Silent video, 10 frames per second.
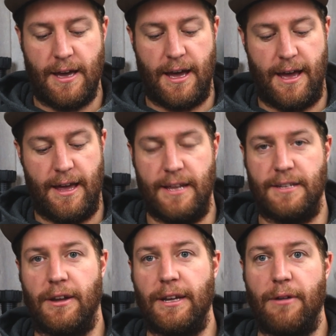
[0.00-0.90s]
it
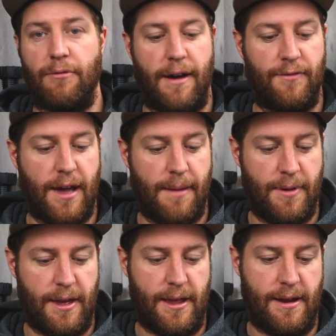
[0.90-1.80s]
is going to get roughed
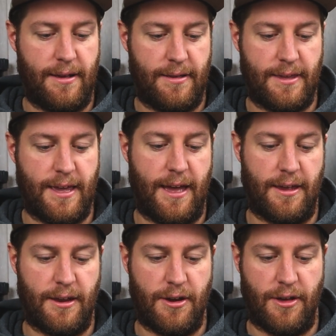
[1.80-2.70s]
up, and yeah,
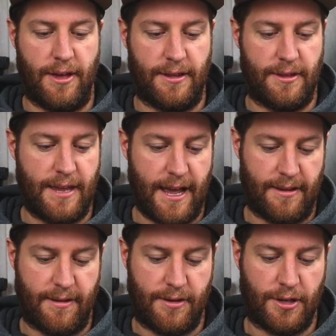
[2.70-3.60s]
you know
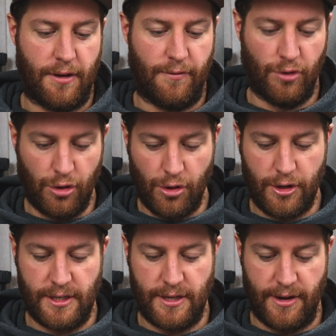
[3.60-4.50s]
that sort of
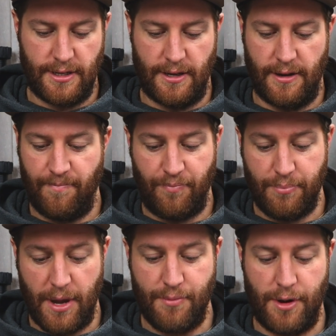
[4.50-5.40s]
look is going to
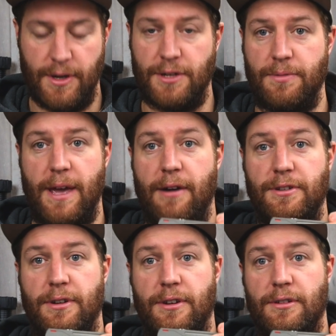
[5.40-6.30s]
be pretty much how
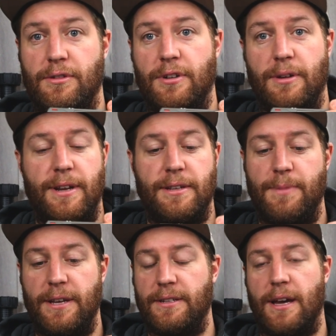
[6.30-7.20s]
it's going to look. I mean, it's
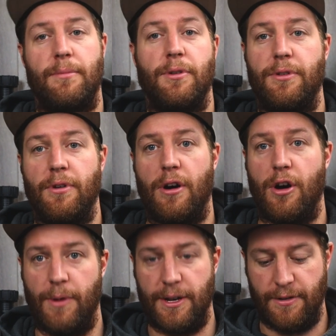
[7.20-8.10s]
been tumbled through a
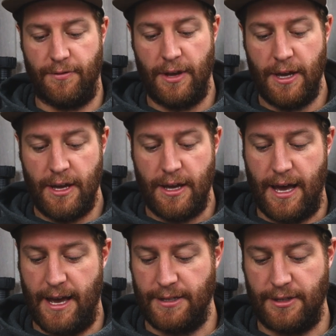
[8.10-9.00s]
whole bunch of
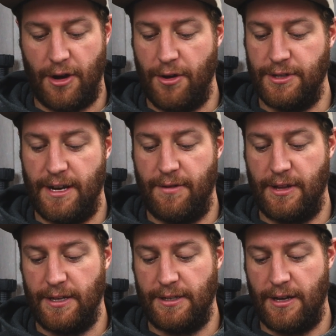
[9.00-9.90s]
stones and
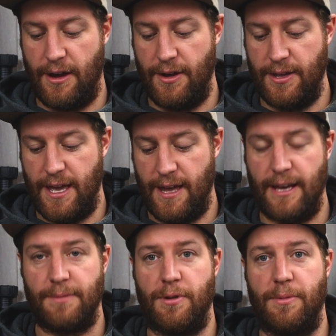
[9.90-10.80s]
everything, so yeah,
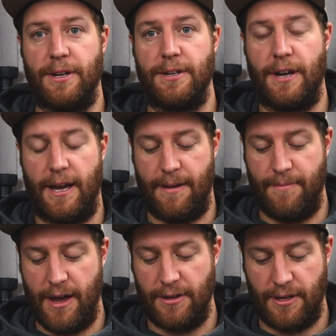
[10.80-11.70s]
that's pretty much
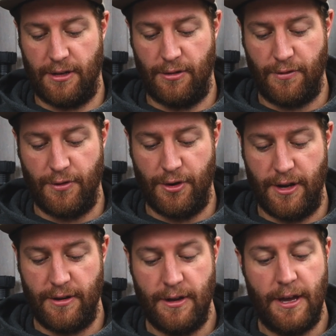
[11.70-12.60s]
how it's going to look for
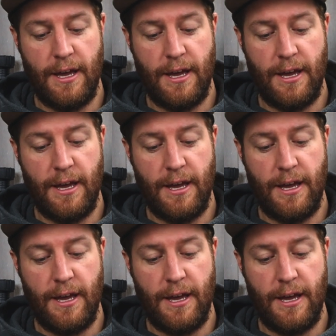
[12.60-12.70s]
you.